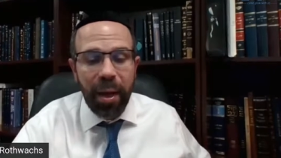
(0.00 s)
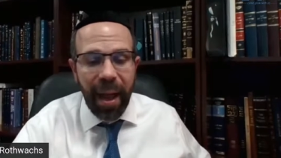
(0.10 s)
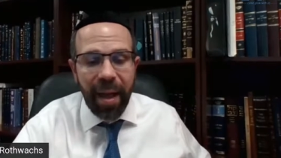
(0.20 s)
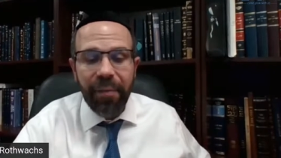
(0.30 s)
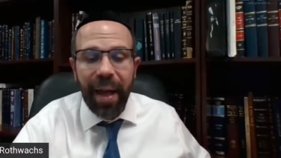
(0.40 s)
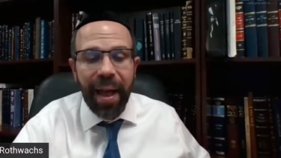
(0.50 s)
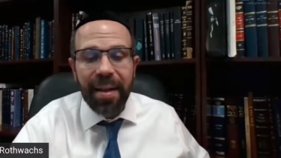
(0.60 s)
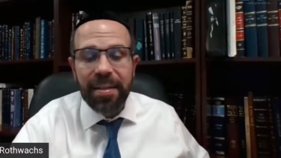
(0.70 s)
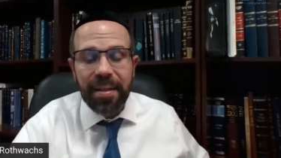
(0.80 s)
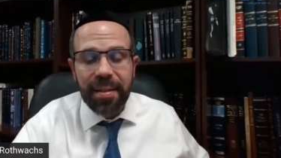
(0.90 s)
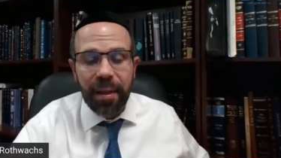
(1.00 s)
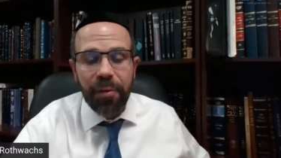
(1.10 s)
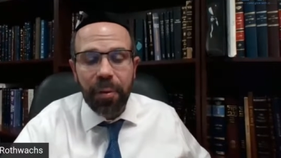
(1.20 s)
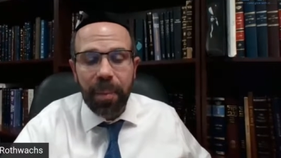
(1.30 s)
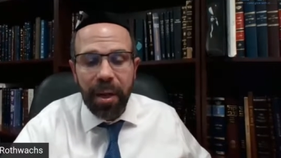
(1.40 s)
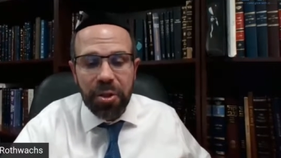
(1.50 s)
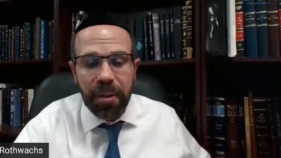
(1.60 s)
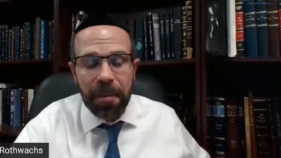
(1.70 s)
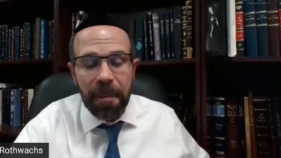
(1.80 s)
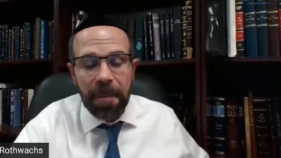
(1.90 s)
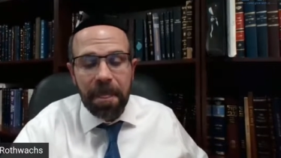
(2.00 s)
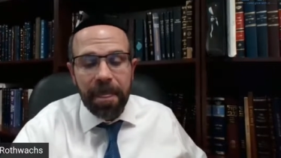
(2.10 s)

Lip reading: we have access to information